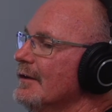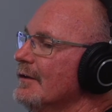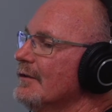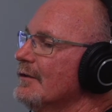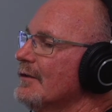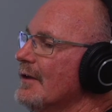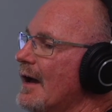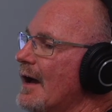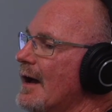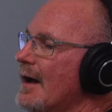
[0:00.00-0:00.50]

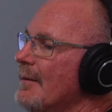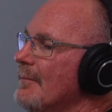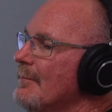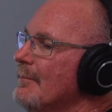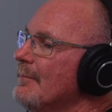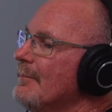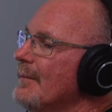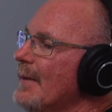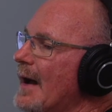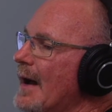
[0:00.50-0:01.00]
is
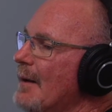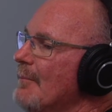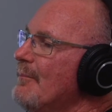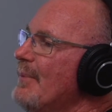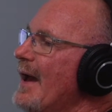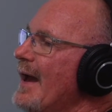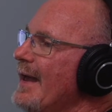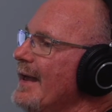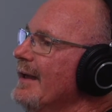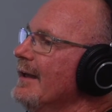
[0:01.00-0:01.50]
I'm
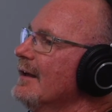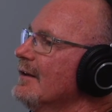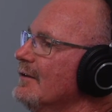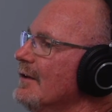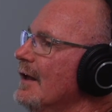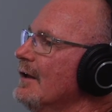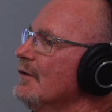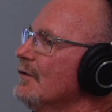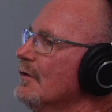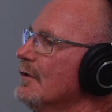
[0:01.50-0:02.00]

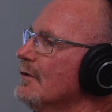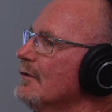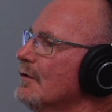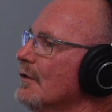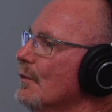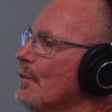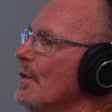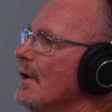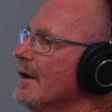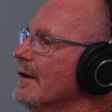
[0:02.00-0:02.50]
paying
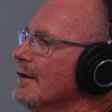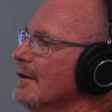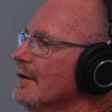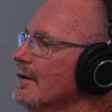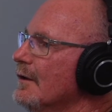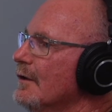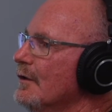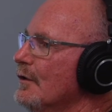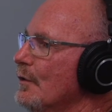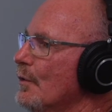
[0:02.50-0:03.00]
attention to
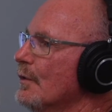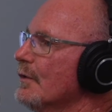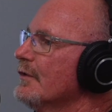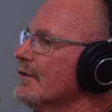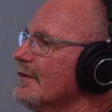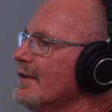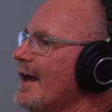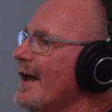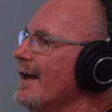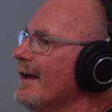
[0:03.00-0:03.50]
what
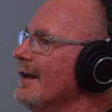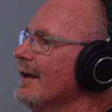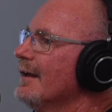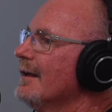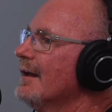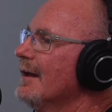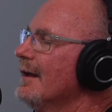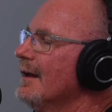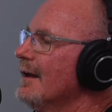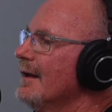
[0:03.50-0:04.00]
you're
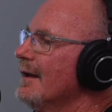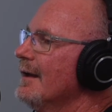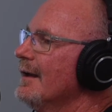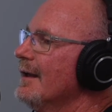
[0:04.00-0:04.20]
saying,